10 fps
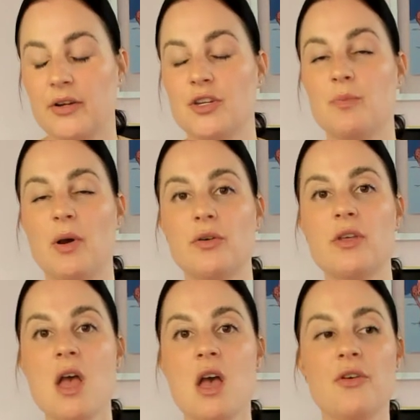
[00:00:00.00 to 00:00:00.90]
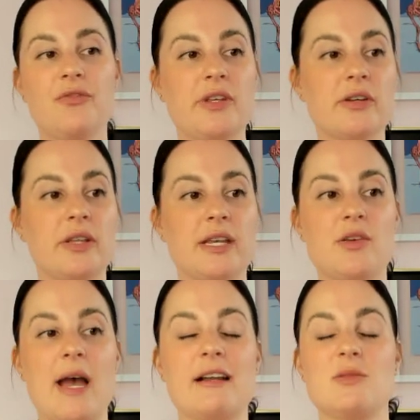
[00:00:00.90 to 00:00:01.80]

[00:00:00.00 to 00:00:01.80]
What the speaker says: You both feel like you have